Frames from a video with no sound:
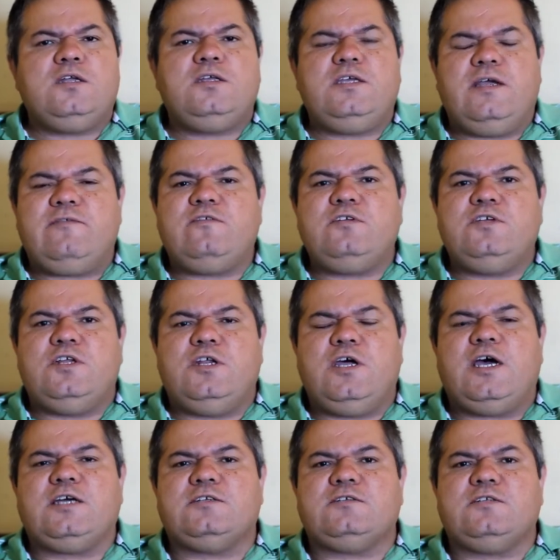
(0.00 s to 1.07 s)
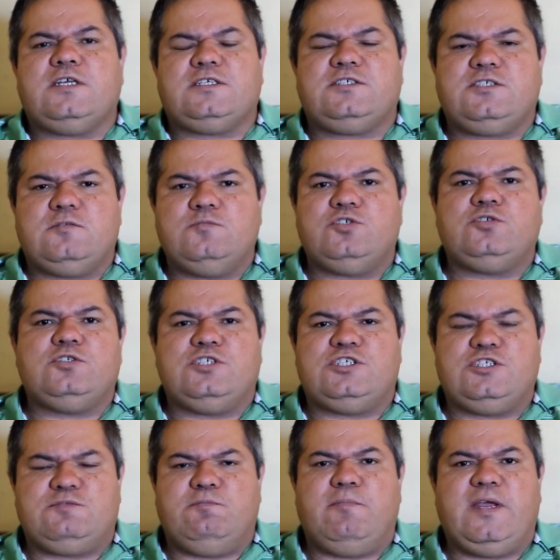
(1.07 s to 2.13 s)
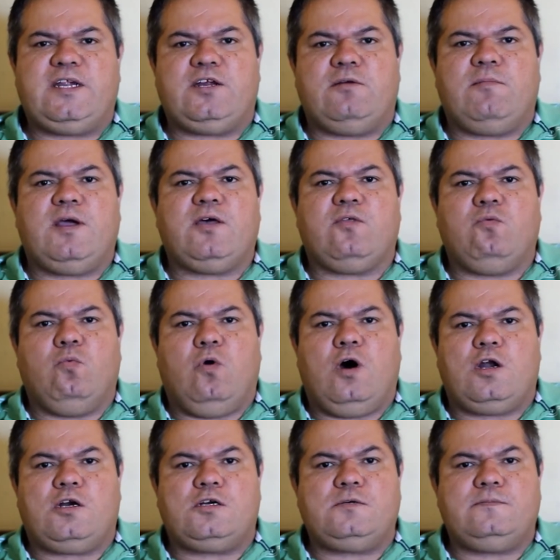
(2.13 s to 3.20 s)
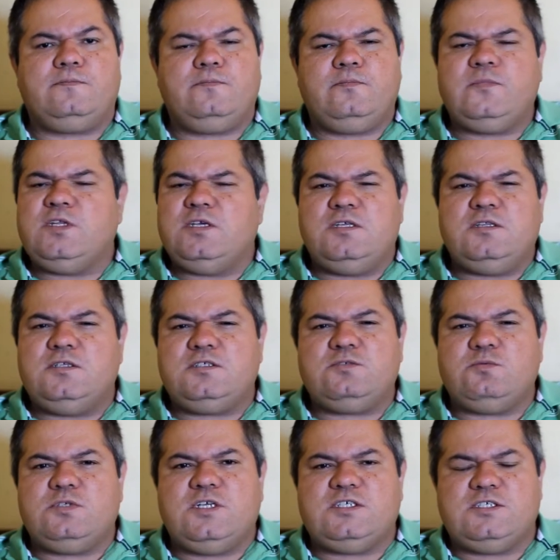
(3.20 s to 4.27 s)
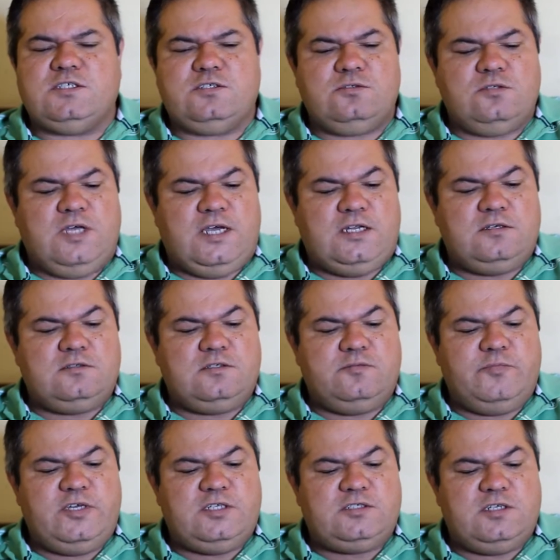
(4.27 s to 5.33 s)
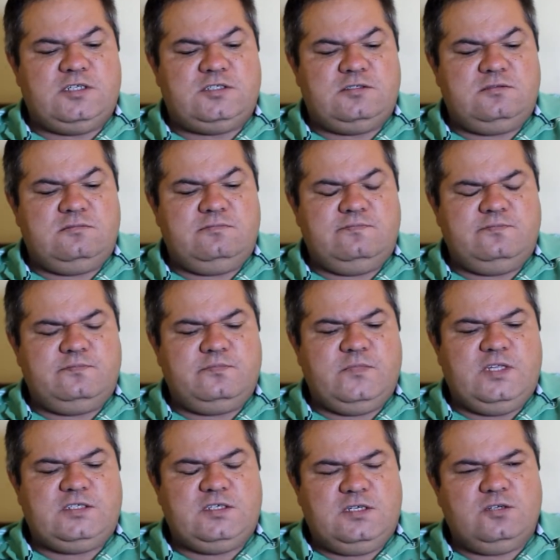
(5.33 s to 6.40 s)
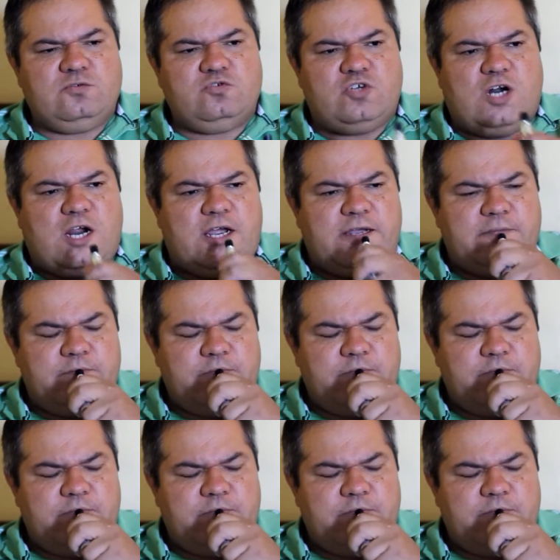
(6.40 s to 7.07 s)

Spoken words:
You know how like some juices just make your mouth water? This one doesn't do that. To me, it's a little dry.